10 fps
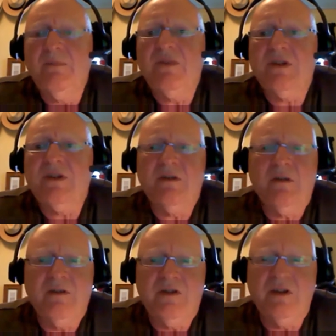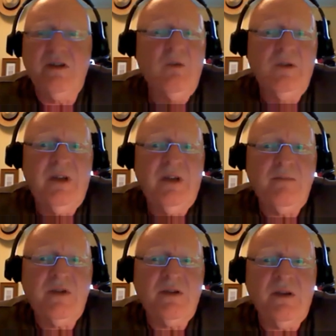61
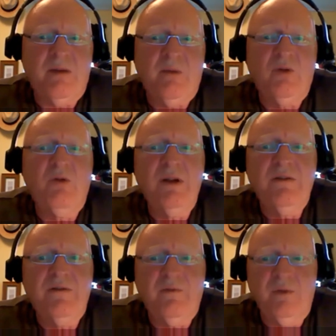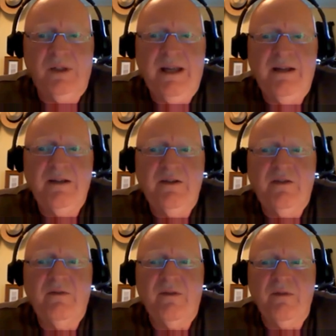tips about grief related
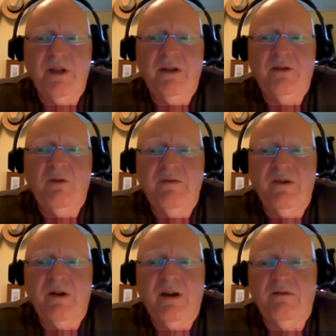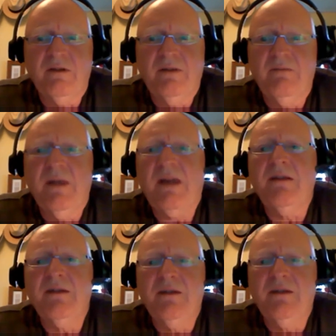from the Grief Recovery
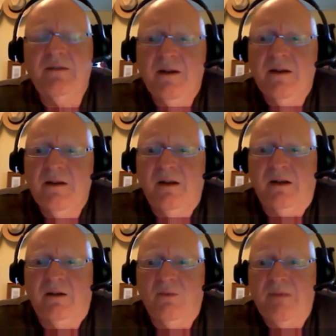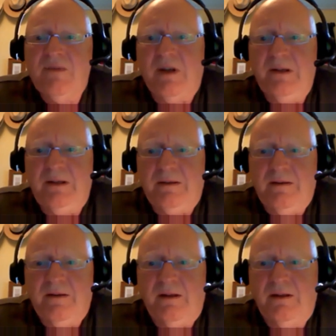Method website,
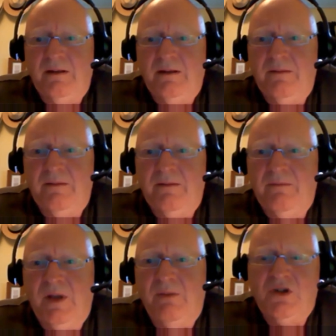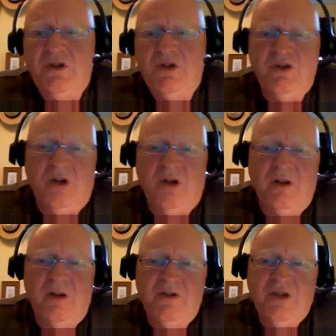in which John
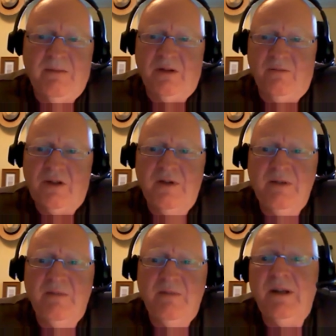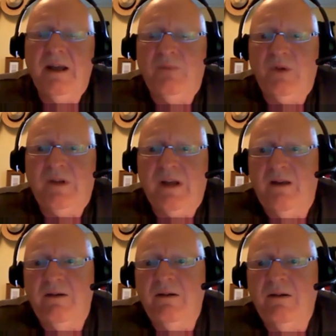James and Russell Friedman had put together